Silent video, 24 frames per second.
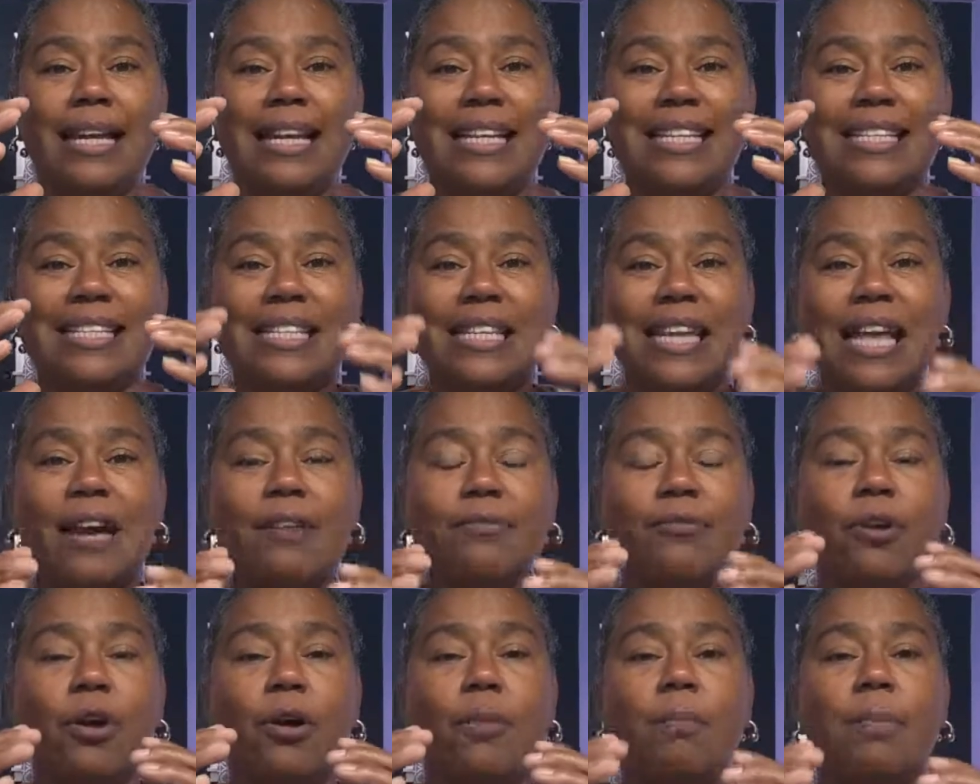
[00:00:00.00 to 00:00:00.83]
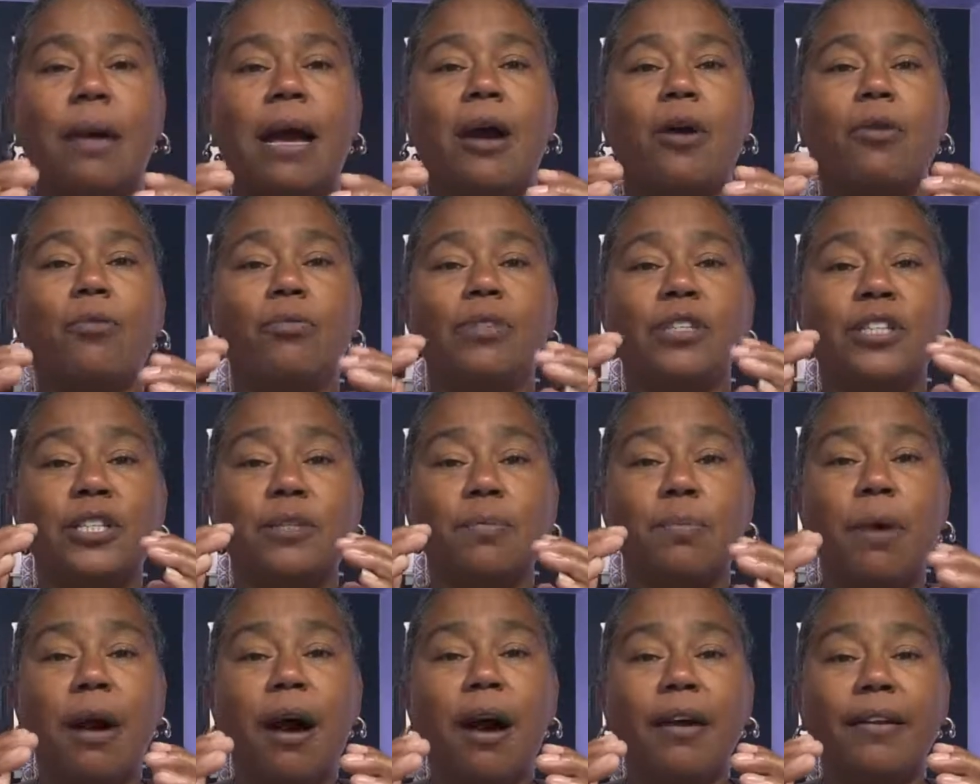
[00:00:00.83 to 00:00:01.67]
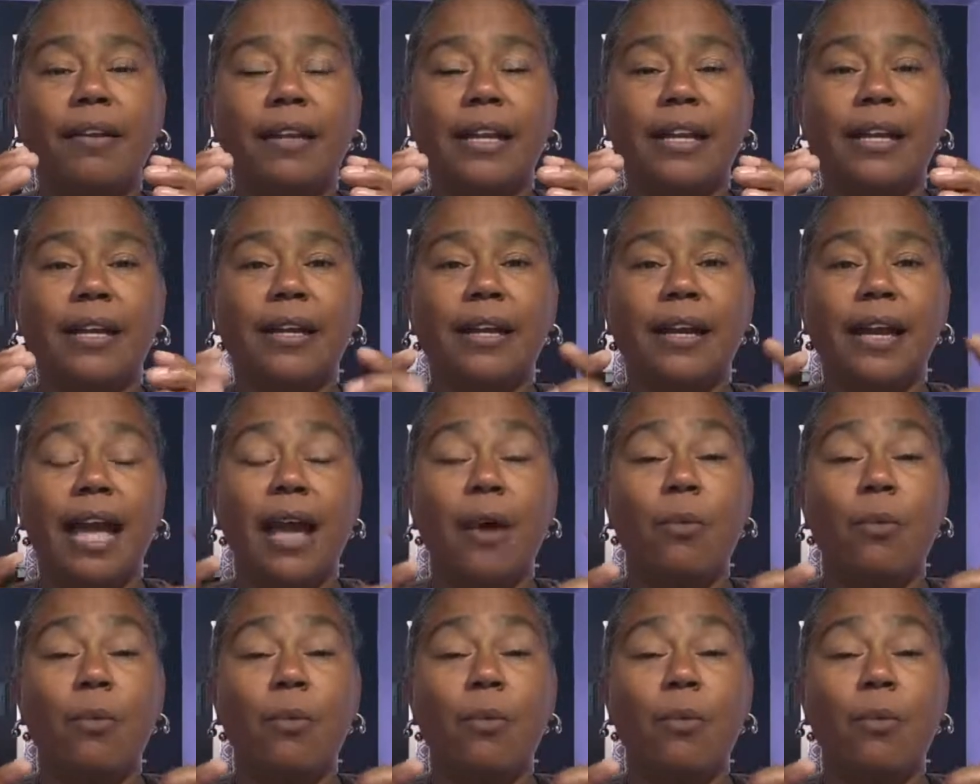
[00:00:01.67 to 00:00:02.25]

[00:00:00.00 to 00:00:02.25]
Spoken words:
is never about responding.